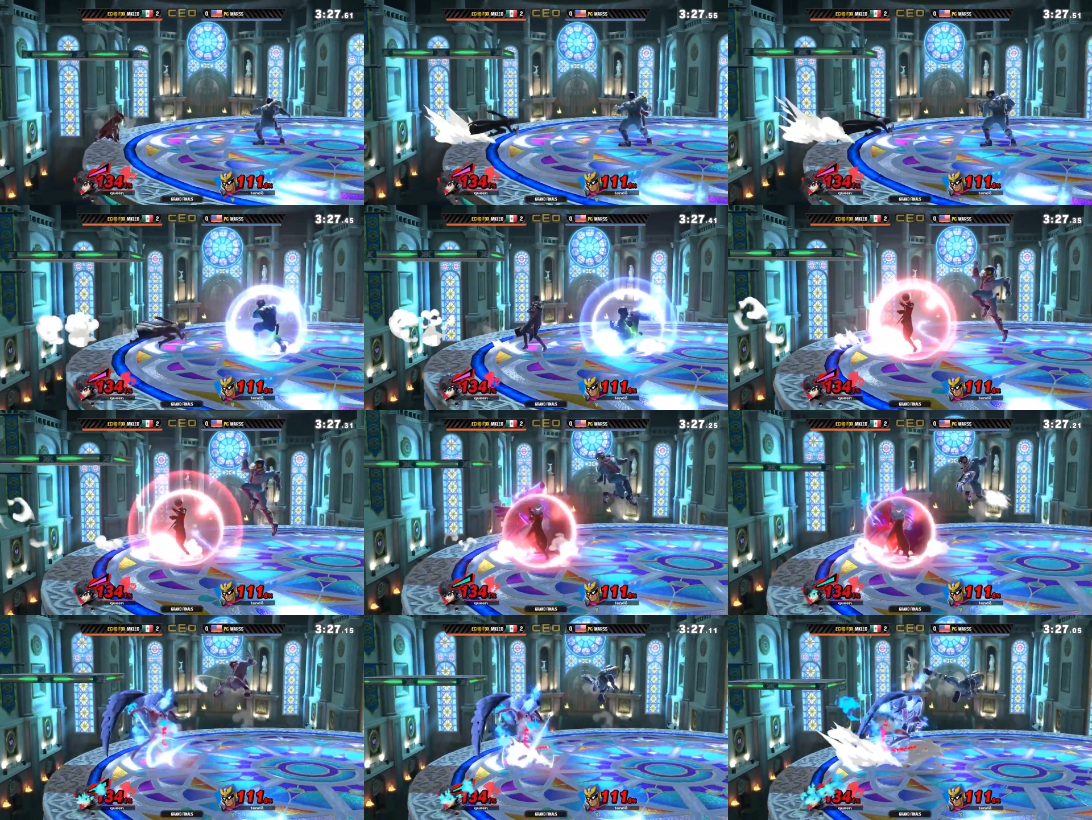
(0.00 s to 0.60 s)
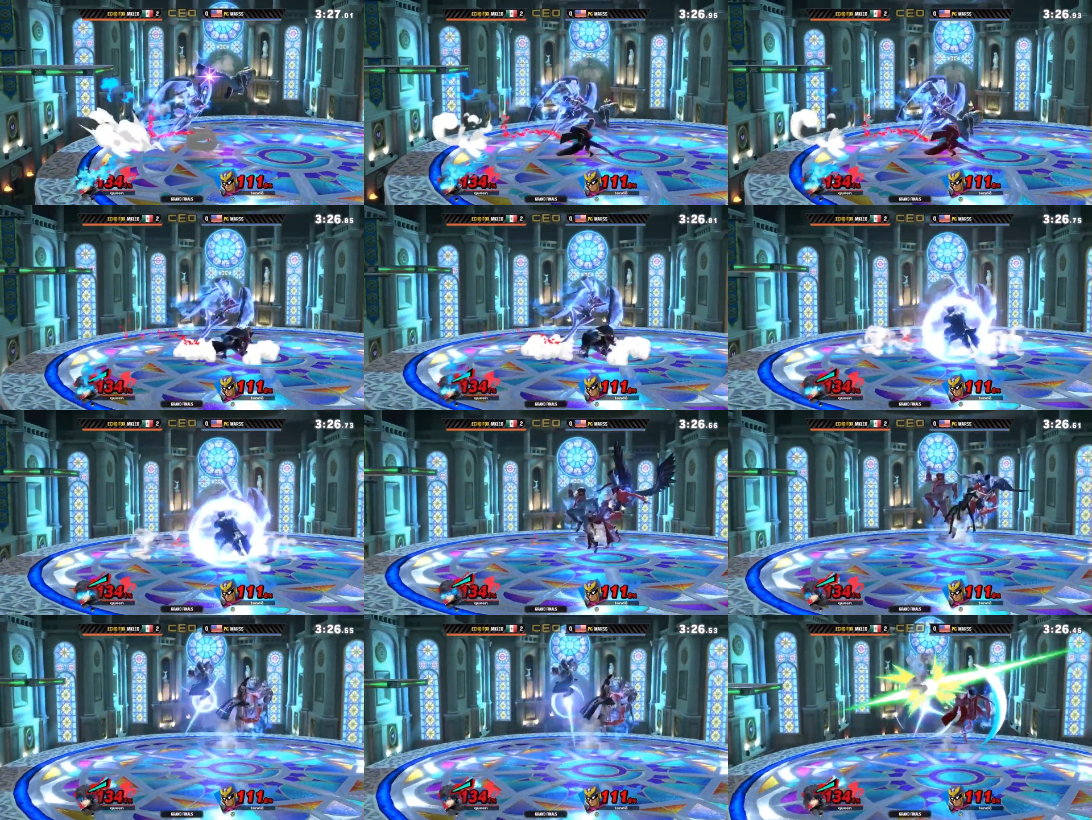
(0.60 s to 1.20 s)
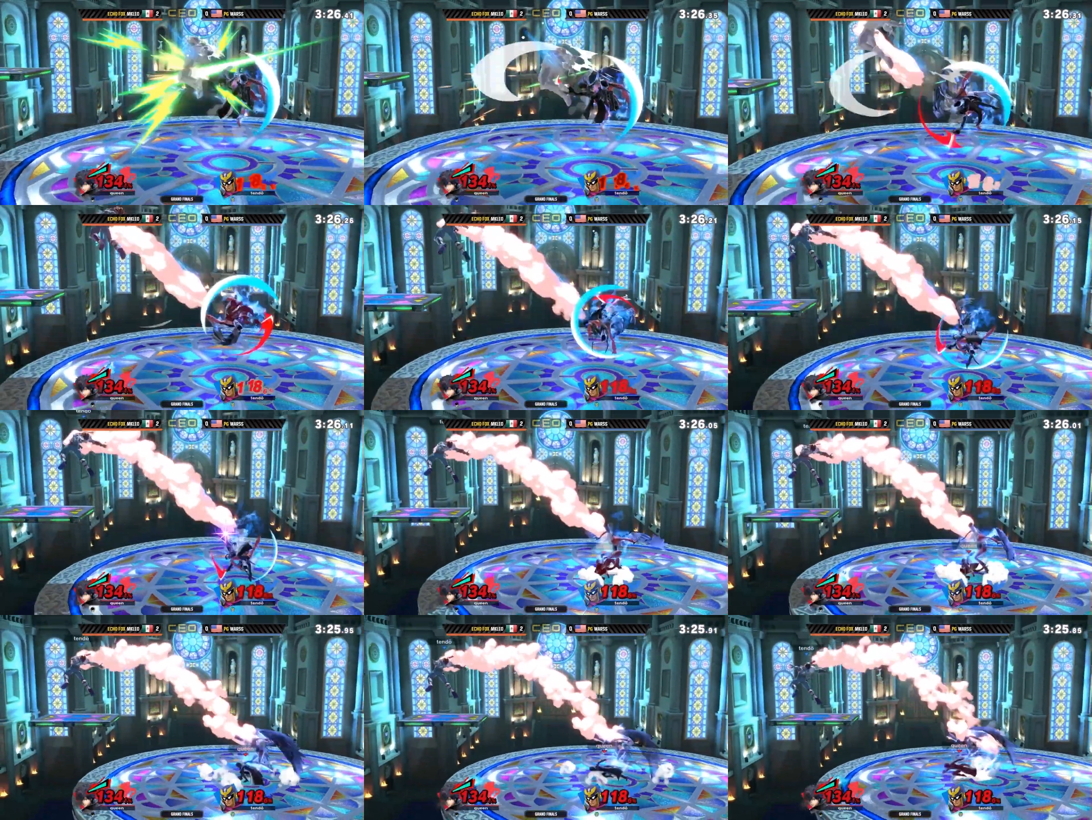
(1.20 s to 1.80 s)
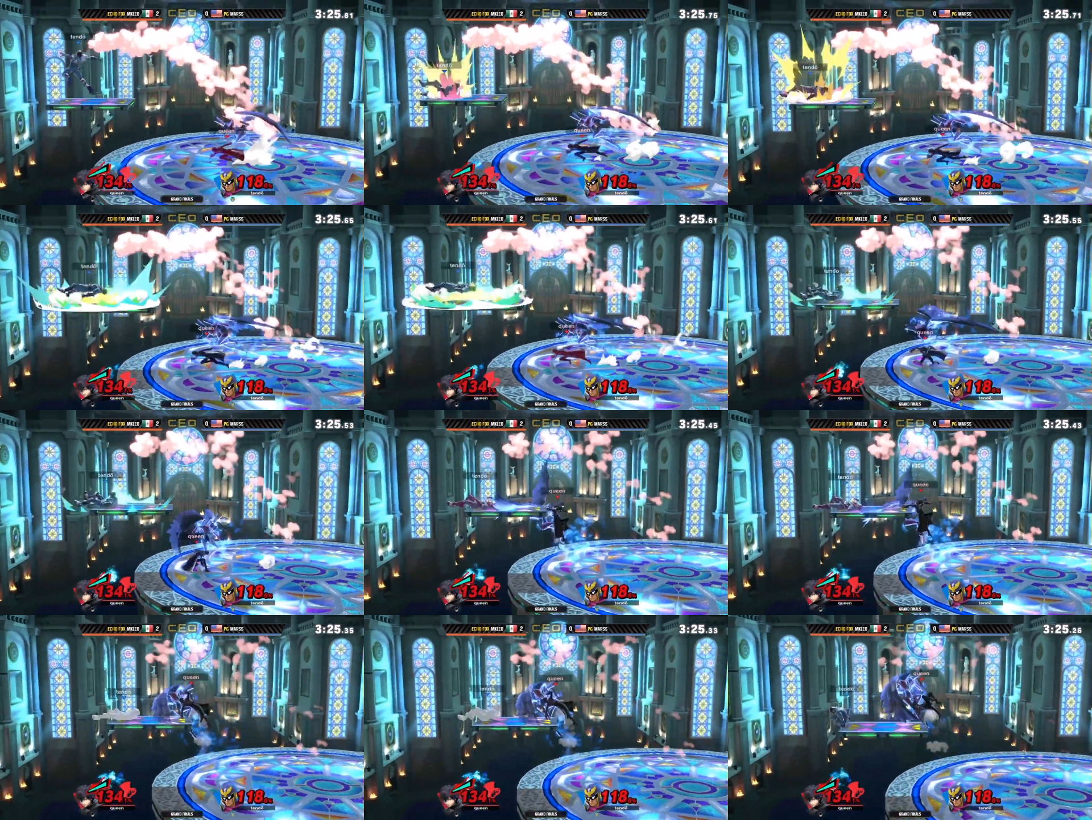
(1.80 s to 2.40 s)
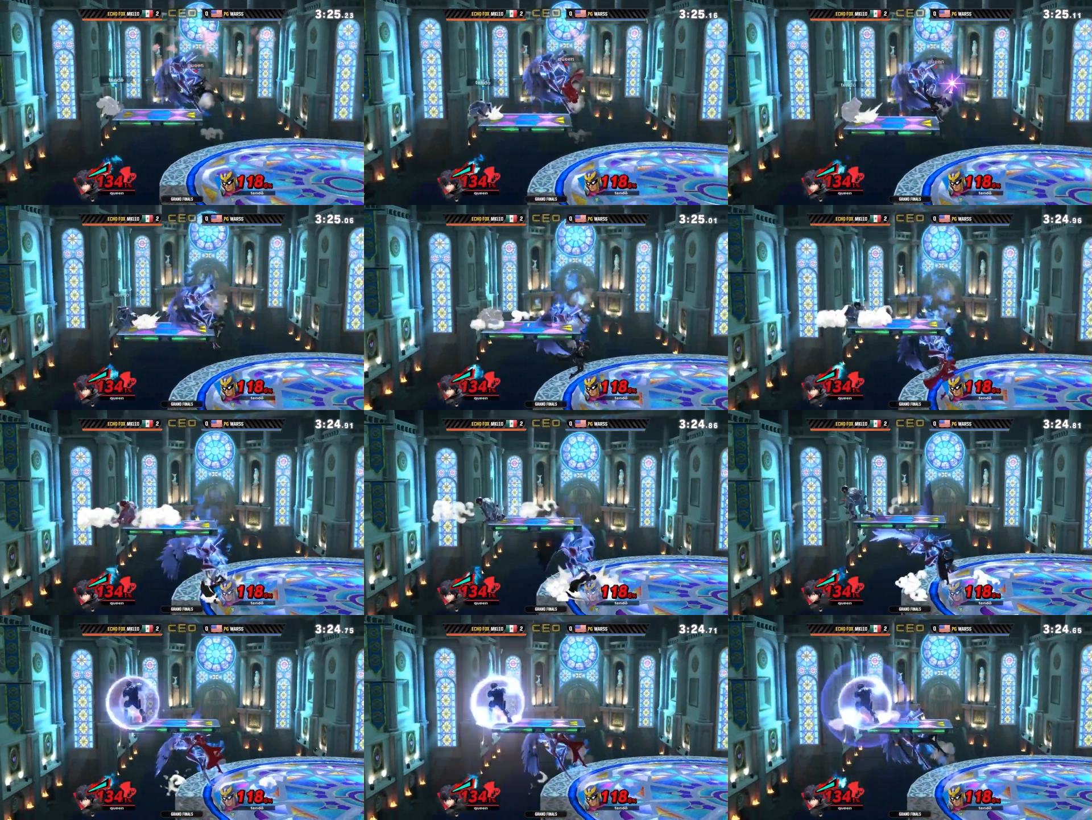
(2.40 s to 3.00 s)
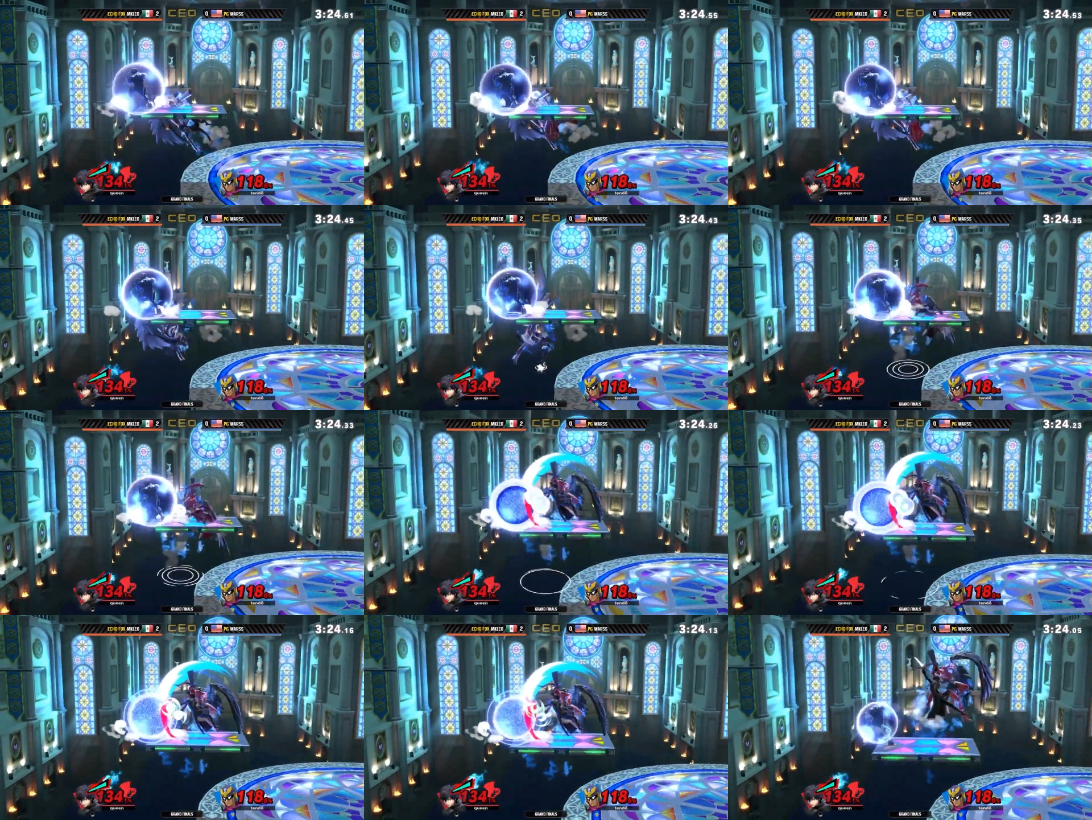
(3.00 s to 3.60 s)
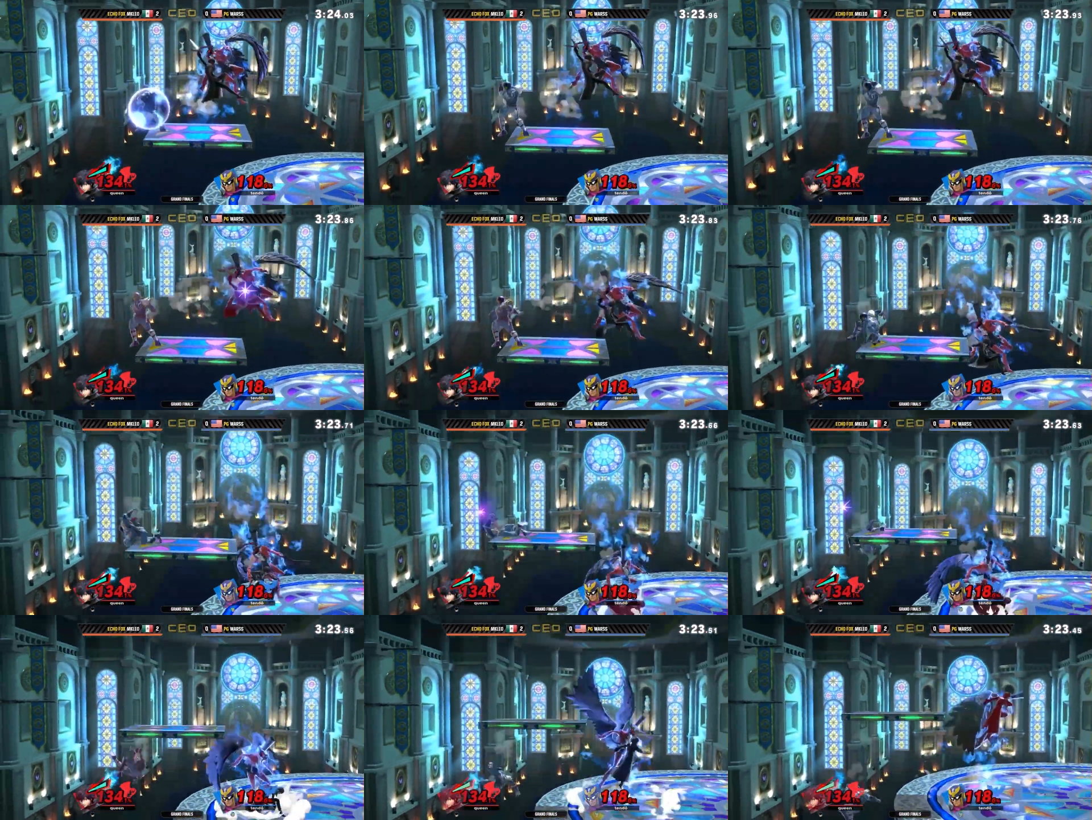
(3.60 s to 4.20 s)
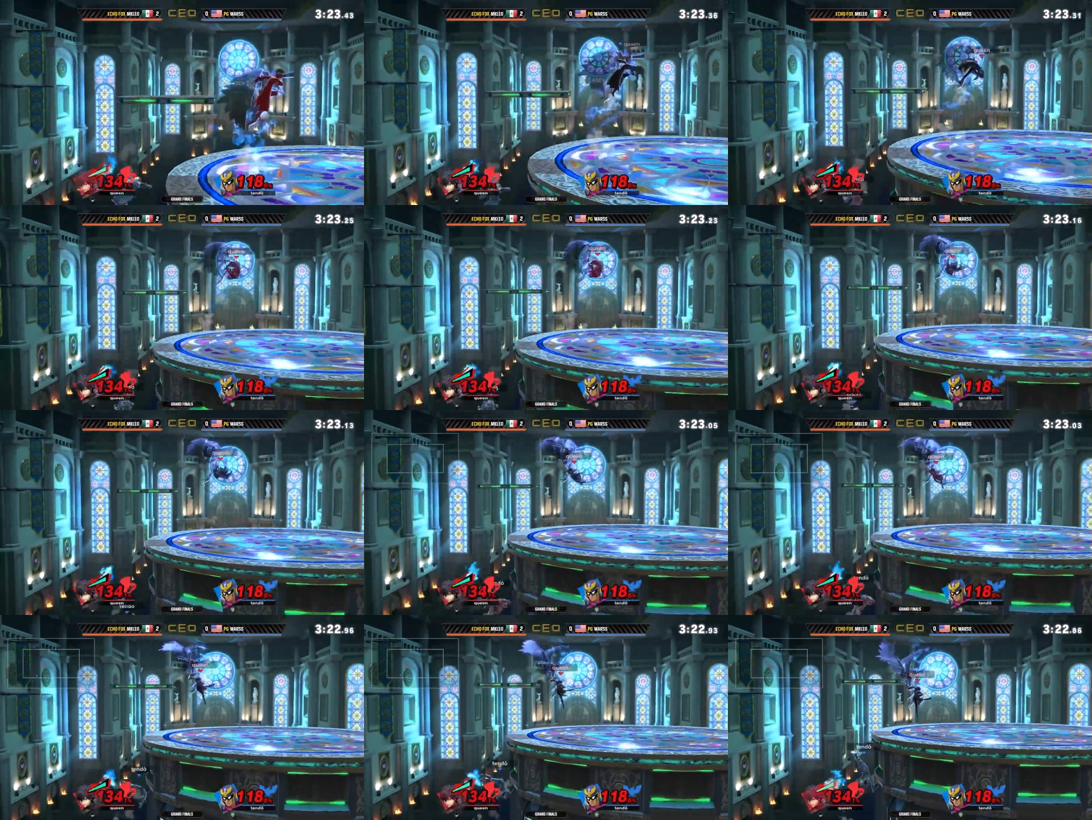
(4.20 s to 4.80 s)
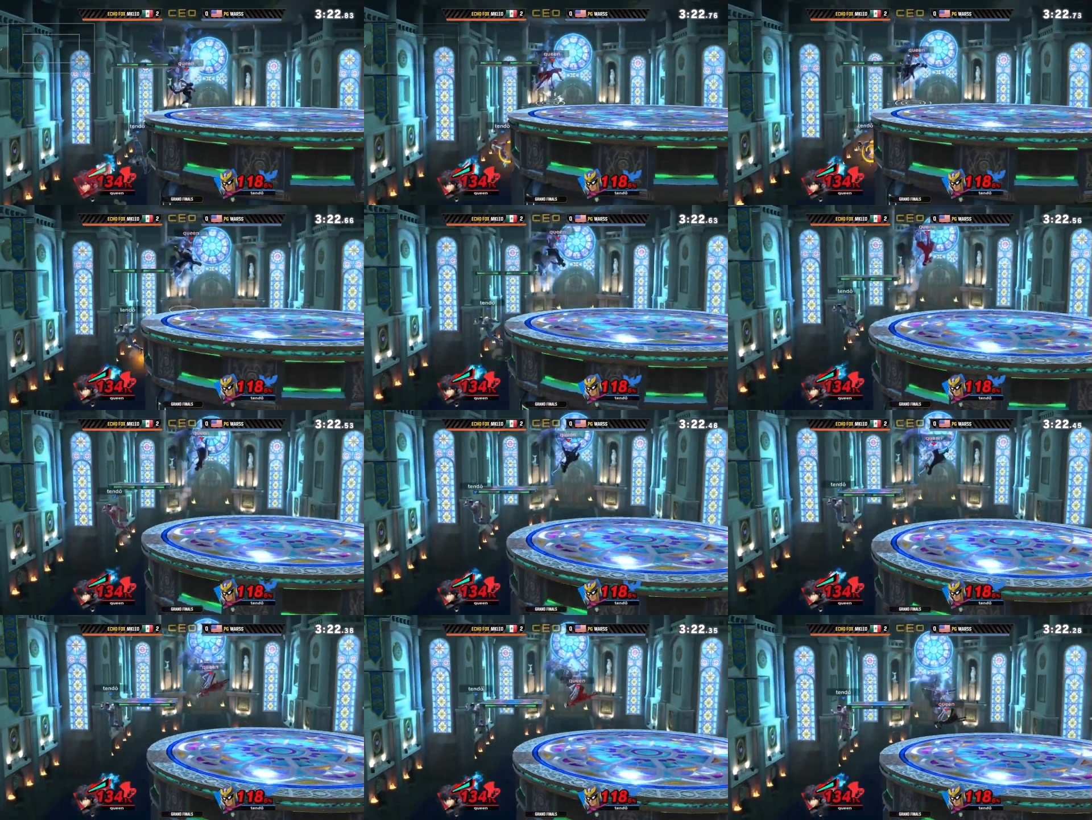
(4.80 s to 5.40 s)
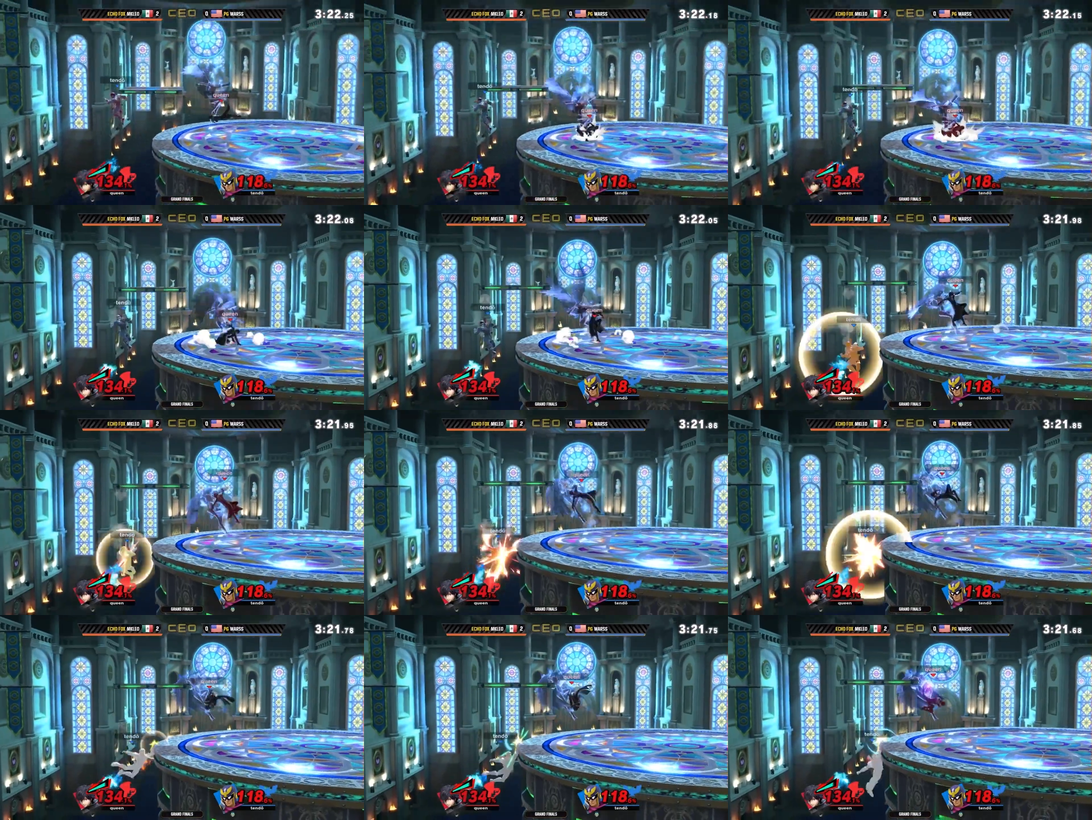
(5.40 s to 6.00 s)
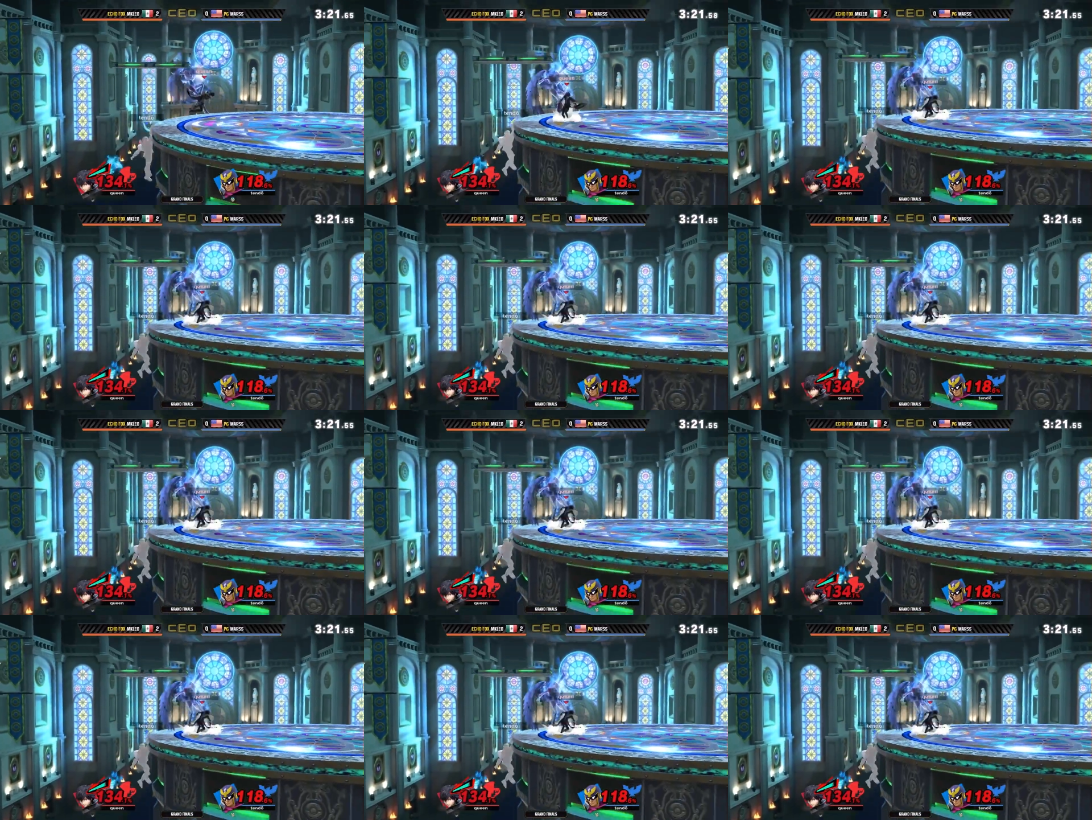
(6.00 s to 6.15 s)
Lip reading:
[unreadable: no face in view]